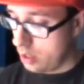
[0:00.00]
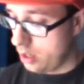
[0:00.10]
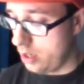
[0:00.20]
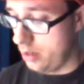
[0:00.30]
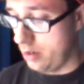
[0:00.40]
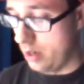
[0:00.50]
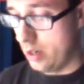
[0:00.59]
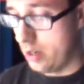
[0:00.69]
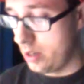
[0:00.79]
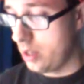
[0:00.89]
you know,
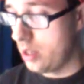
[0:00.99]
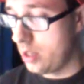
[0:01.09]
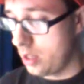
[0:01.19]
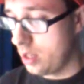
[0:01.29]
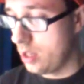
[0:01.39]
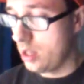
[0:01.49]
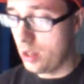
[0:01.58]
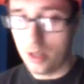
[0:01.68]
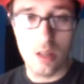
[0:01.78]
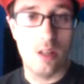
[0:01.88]

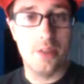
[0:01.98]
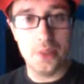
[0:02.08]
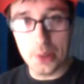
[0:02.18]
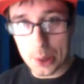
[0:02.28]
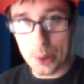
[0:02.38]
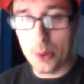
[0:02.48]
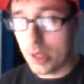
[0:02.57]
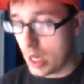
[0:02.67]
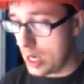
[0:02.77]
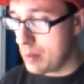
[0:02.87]
the, the new
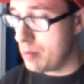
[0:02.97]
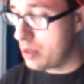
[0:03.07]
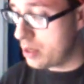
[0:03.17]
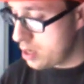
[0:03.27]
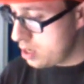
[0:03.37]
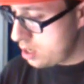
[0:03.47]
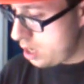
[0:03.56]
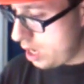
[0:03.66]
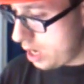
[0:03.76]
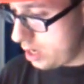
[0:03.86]
times,
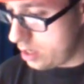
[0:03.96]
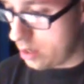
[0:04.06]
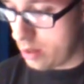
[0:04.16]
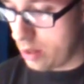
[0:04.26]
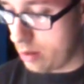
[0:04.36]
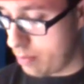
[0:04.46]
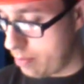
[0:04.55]
uh, it's,